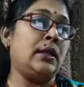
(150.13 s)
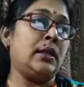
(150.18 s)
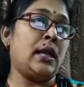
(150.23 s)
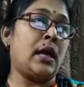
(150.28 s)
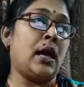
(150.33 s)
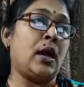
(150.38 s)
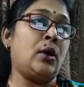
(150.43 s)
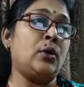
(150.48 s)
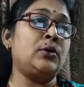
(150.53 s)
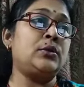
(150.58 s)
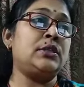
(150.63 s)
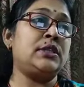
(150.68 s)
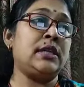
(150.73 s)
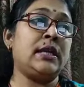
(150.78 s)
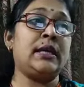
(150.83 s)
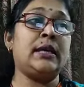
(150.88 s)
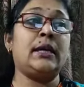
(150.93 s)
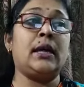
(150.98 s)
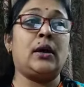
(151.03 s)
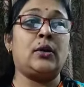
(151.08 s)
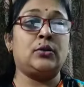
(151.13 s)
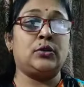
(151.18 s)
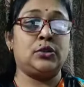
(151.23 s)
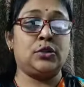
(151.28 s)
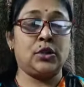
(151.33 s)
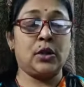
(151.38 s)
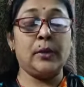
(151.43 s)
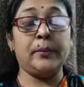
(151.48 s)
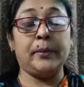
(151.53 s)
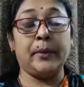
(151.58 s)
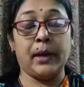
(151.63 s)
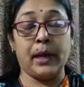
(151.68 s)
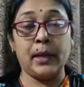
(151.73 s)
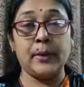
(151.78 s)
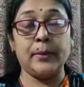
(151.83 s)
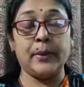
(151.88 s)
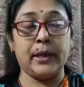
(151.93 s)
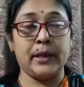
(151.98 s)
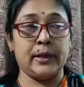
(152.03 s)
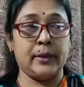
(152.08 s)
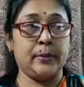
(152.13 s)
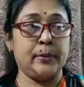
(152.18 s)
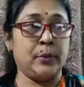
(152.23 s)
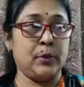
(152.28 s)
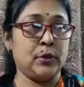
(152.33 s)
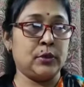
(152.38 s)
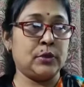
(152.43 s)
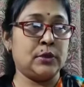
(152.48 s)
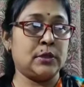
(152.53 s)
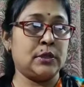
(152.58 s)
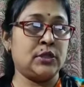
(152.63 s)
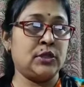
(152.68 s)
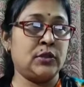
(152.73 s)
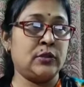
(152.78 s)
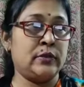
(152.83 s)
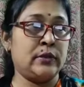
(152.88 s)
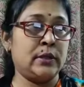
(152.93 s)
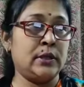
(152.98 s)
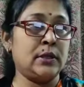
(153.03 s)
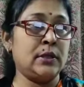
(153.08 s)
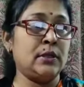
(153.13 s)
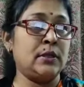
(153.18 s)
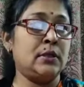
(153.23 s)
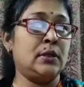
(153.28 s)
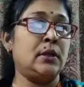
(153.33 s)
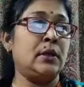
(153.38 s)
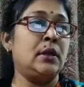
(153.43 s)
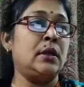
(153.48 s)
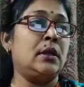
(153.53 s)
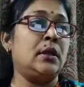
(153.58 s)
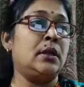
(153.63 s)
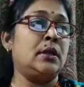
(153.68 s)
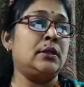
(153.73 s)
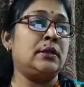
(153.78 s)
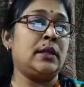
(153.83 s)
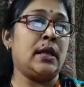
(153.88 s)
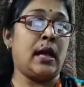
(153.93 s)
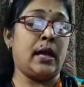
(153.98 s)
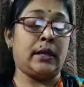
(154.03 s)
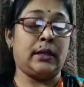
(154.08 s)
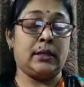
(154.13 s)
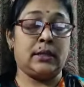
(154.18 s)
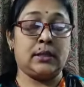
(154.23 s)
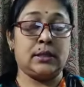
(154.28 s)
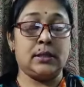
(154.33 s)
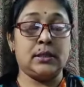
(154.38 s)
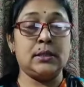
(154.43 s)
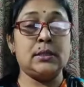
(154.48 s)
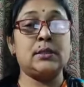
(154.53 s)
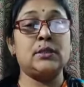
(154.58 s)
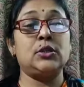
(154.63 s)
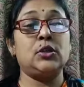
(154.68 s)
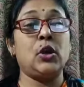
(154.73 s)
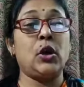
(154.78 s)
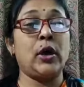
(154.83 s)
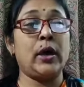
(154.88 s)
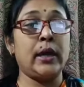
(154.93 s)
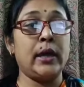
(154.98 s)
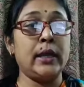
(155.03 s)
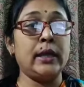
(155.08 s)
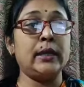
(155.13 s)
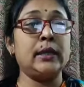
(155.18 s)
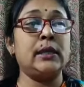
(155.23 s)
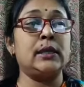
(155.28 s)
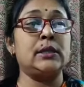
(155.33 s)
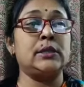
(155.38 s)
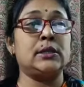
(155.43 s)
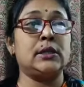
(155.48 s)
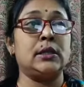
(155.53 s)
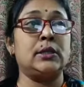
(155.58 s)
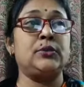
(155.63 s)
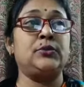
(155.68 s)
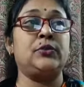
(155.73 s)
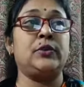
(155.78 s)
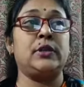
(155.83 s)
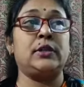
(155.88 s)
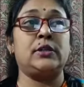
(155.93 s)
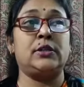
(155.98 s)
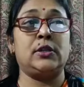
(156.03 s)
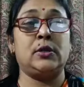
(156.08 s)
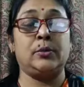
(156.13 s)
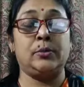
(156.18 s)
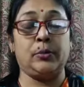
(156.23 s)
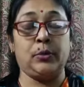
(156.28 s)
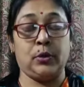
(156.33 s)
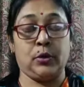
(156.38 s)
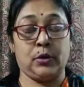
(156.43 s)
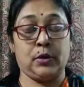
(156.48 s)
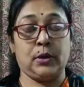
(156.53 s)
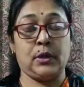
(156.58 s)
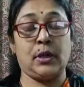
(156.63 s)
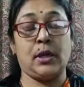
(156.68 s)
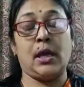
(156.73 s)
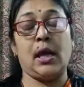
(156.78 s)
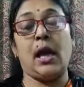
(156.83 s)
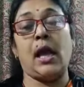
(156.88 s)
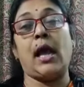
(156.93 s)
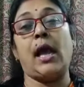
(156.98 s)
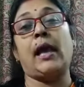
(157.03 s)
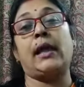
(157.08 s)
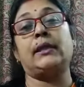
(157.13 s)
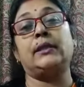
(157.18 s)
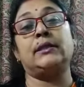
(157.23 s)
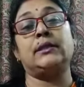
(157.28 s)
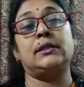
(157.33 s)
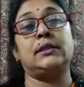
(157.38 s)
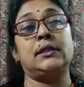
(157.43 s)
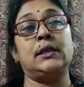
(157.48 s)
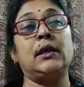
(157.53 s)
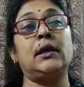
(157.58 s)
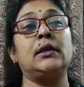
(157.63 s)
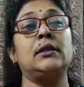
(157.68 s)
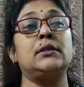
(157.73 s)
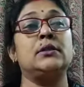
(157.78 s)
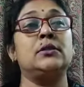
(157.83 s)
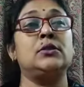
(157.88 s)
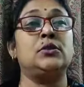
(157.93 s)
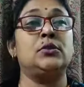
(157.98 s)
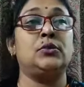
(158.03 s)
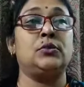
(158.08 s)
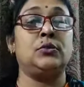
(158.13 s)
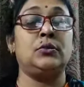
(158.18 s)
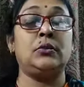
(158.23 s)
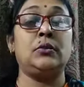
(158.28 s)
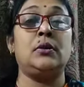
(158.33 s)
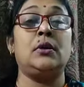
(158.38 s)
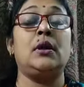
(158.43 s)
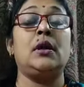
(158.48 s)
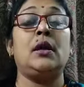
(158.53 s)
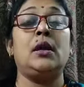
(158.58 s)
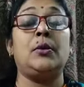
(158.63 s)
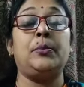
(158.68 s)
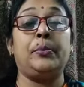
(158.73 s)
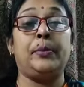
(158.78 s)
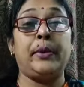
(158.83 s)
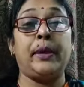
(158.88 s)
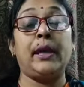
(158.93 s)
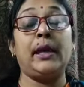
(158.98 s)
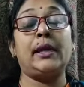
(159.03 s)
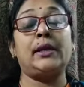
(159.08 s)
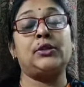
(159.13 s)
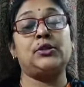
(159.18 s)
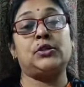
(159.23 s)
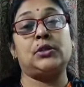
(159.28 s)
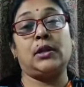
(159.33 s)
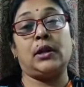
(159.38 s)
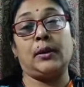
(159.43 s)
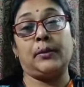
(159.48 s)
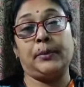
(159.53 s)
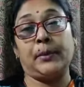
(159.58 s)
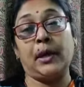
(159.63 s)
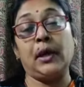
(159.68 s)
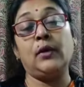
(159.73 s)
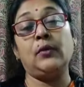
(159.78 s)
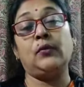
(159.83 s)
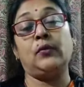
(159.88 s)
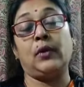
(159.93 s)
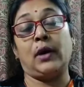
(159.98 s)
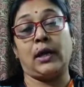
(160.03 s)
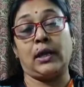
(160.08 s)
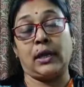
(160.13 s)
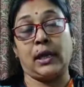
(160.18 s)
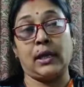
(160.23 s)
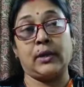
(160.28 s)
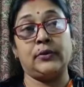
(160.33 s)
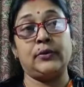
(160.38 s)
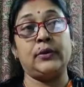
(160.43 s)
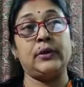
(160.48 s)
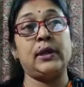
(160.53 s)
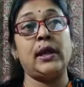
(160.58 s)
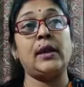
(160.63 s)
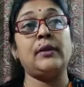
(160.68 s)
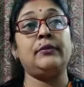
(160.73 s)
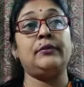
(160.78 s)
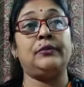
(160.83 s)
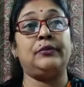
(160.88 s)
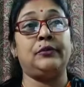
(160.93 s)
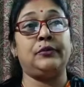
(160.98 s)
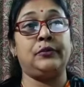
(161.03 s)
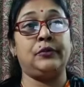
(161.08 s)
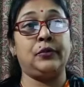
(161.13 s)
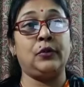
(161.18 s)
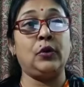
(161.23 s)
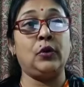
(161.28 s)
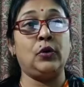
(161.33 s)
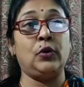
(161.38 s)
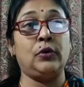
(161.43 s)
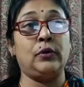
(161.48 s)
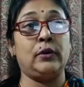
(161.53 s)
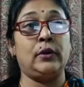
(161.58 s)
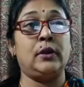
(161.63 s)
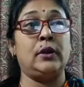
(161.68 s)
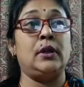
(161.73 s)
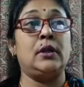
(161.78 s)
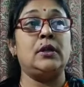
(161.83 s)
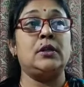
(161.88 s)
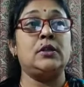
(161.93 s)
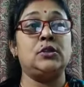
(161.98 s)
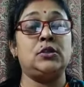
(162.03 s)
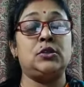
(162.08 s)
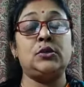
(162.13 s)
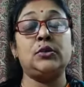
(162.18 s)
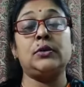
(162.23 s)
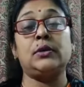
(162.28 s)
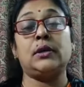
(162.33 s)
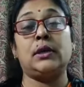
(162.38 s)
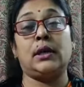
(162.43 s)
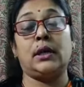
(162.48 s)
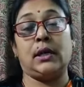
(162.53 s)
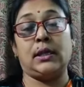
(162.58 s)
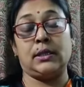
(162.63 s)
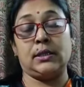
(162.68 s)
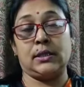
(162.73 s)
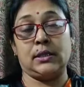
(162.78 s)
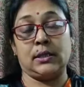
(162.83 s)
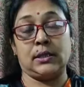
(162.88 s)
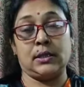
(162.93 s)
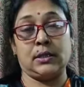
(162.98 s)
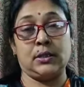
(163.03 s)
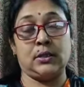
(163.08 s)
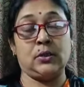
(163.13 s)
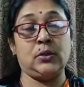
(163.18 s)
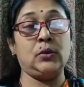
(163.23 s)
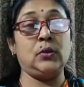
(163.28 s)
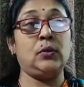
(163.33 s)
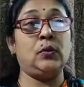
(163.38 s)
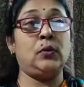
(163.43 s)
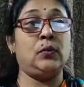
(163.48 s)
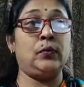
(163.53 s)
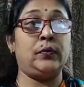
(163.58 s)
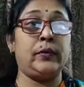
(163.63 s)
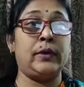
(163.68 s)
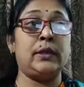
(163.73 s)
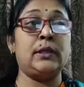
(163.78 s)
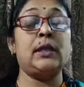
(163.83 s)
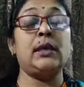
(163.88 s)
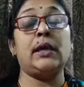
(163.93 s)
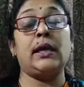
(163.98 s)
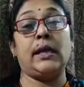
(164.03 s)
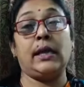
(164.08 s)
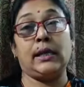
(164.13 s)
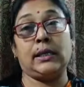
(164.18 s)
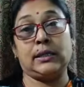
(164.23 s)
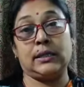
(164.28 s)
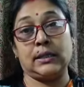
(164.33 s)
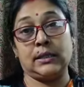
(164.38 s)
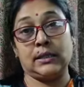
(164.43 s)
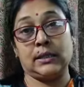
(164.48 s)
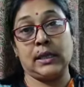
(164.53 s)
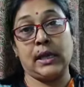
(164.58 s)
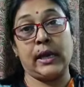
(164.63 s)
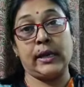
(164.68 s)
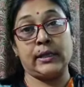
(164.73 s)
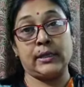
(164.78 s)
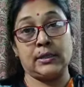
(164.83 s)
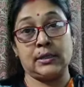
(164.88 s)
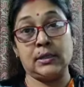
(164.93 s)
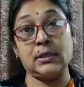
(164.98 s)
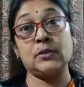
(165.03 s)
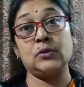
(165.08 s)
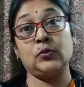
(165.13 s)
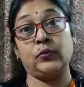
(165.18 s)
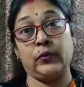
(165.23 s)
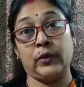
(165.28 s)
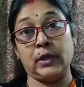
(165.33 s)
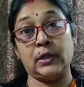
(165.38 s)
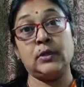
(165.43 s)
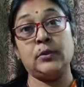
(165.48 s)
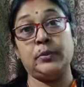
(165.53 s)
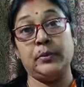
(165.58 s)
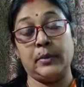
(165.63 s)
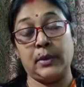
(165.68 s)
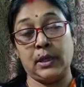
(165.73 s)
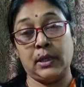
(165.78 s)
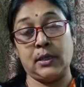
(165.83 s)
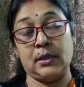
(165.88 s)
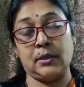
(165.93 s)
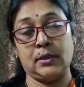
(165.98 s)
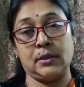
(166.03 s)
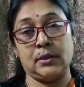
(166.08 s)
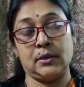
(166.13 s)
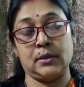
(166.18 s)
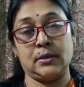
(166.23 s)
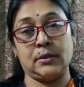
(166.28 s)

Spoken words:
Now take out your mulberry books, children. That is your English literature book. And turn to page number 104 to continue with the exercises with me.